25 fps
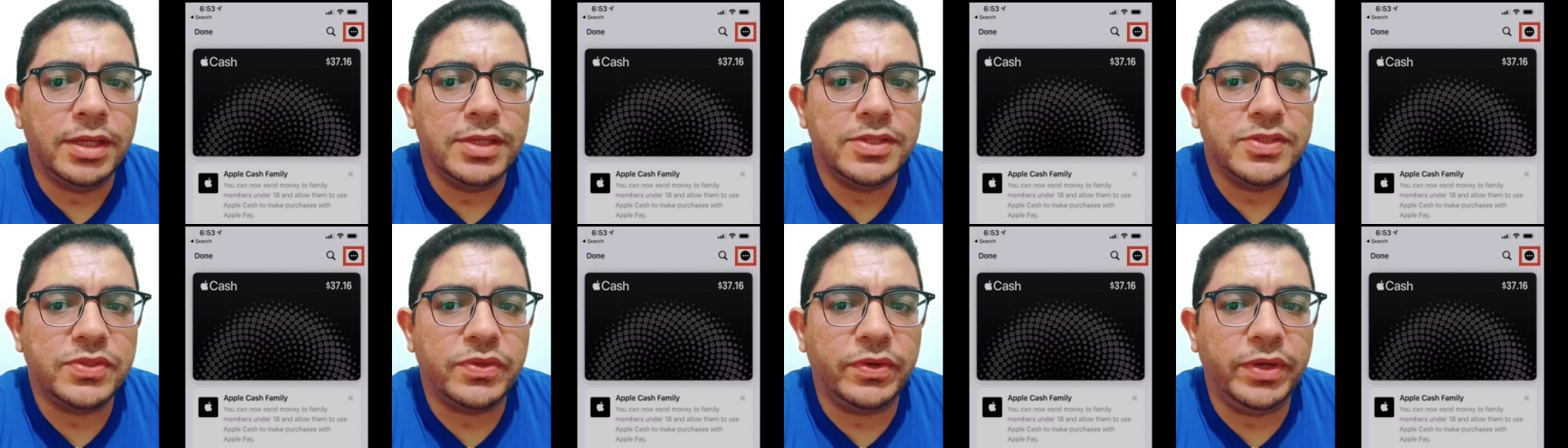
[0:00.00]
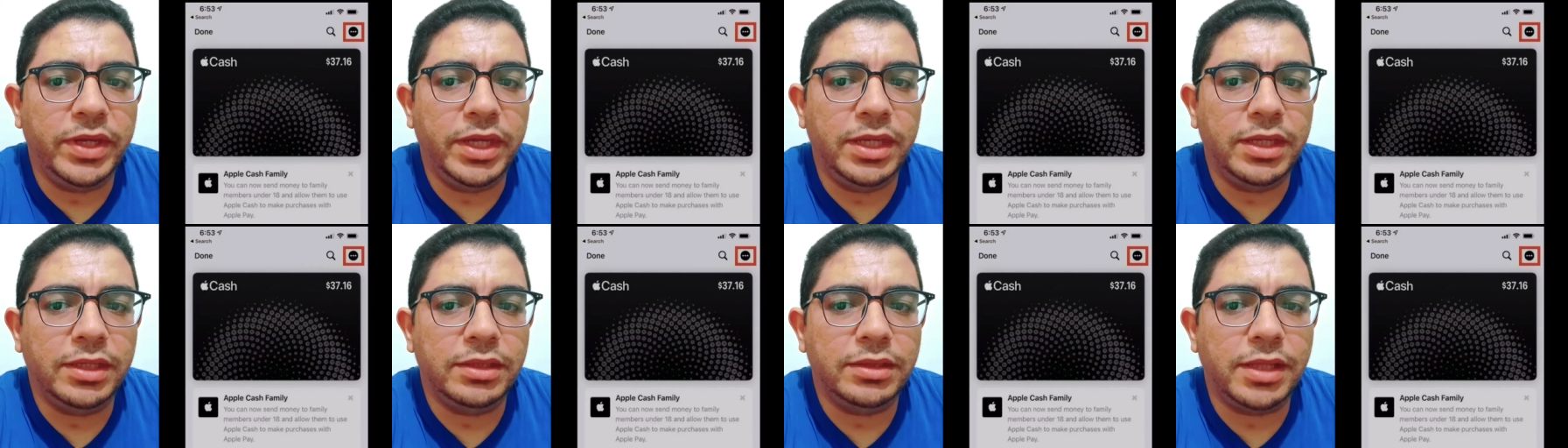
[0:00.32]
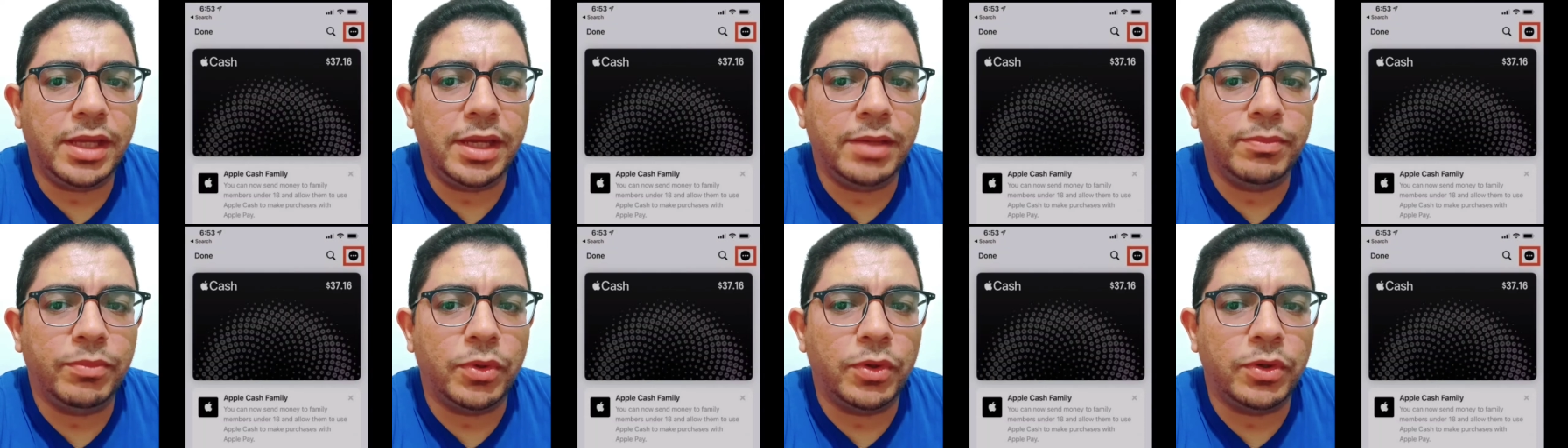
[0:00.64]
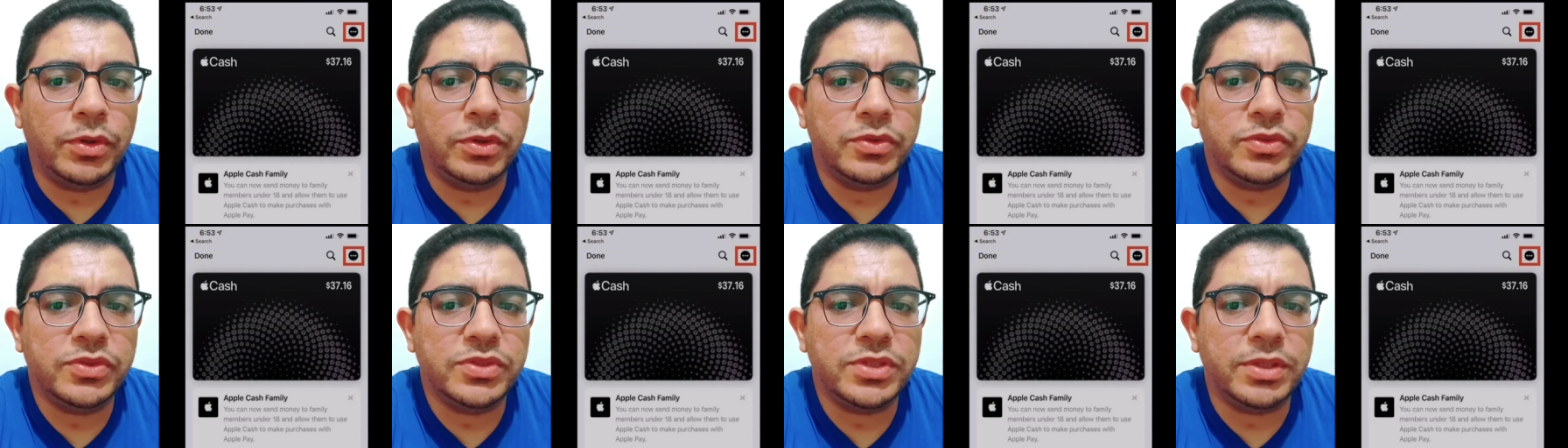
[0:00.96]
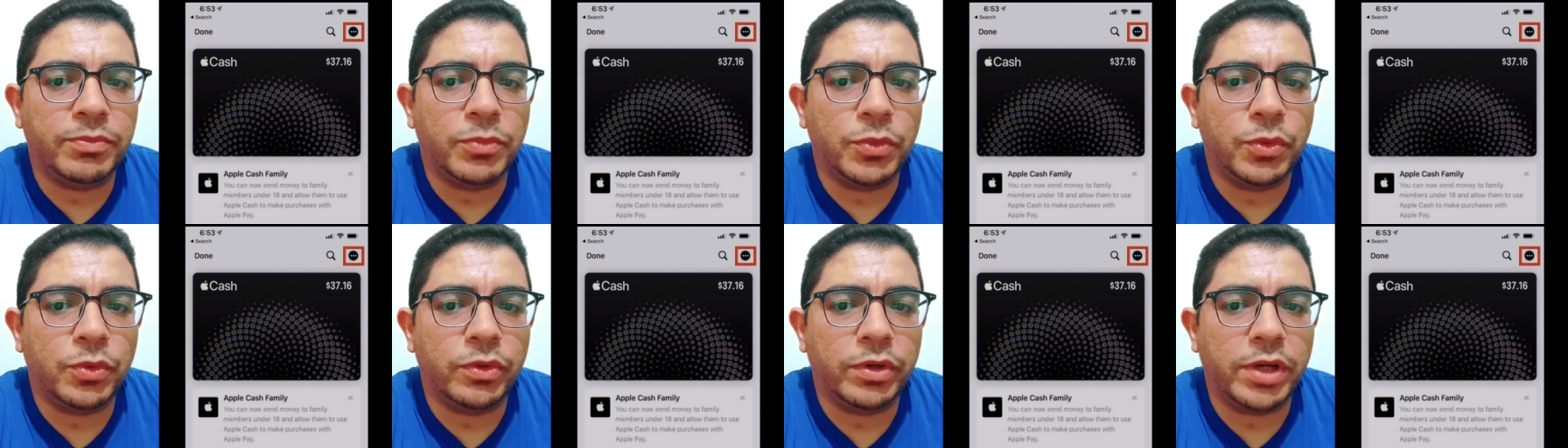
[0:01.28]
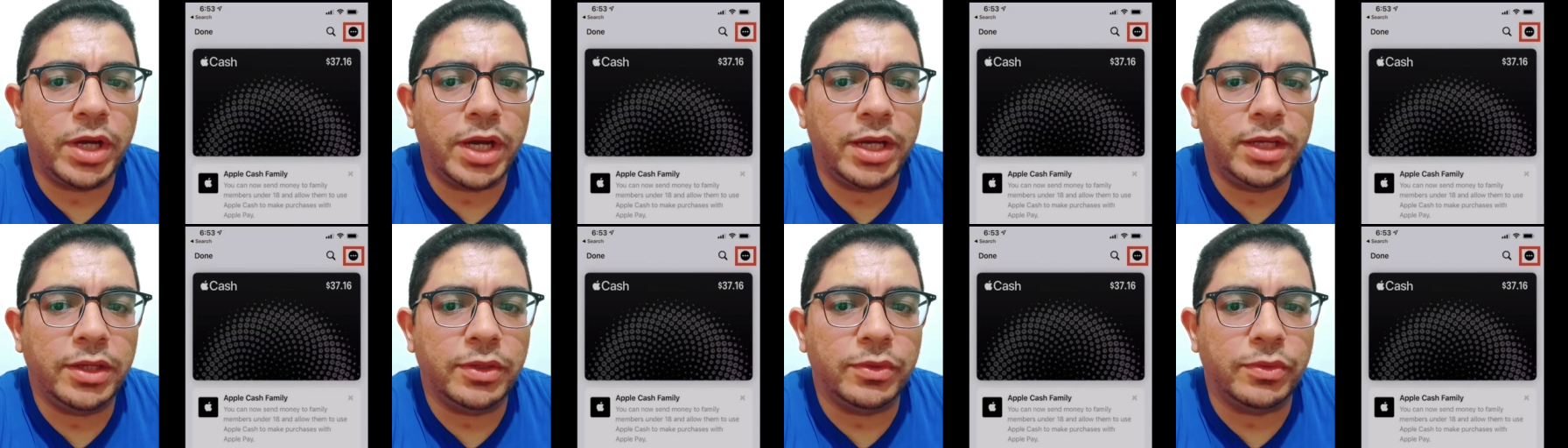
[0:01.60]
3. Tap on the More
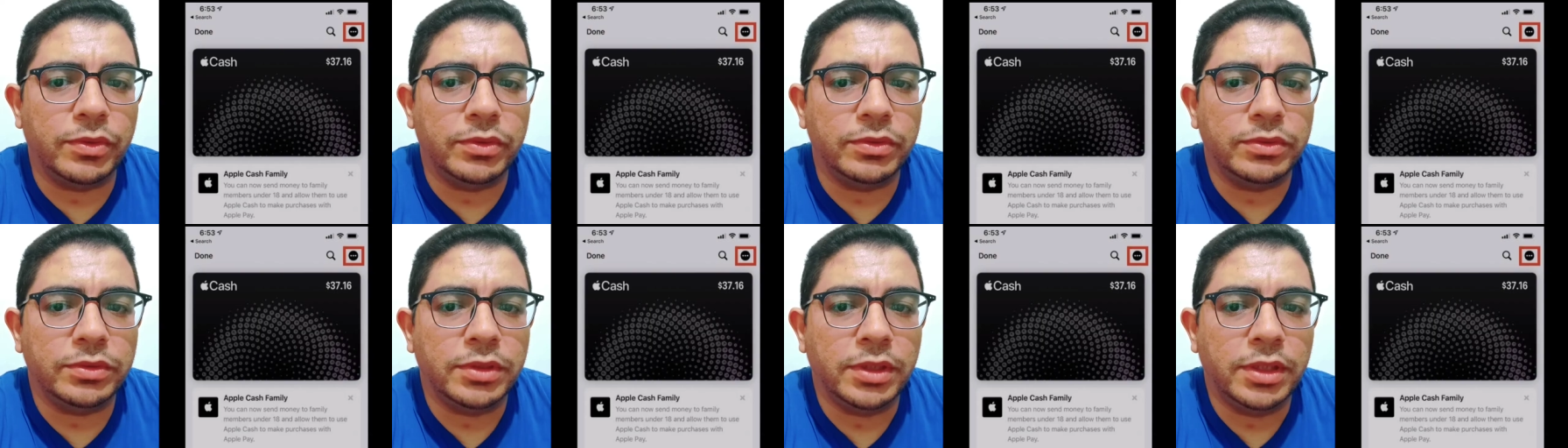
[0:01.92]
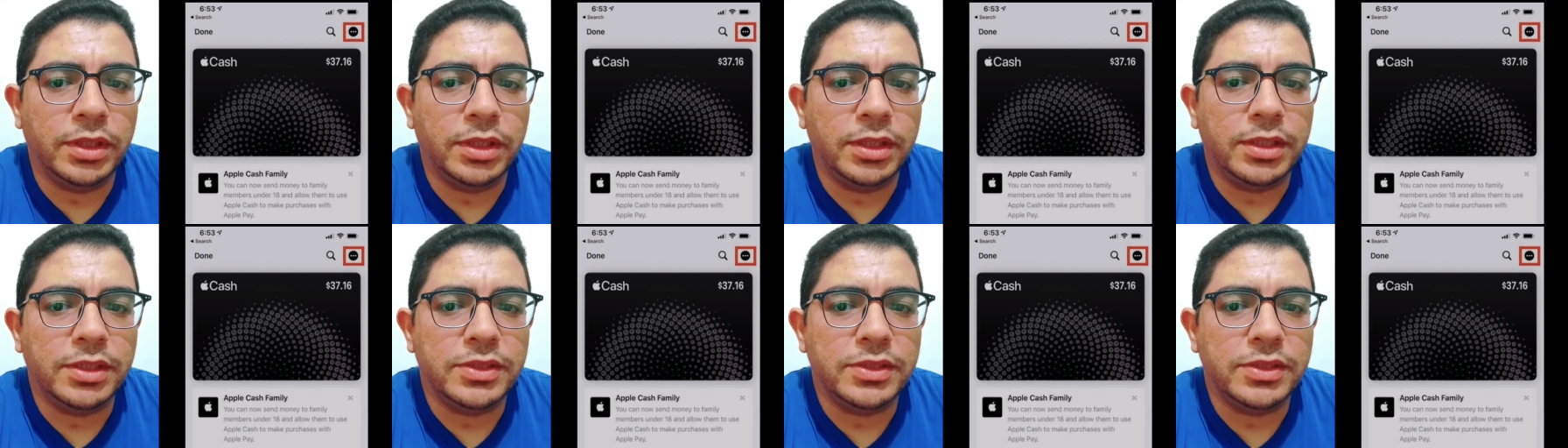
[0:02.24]
icon.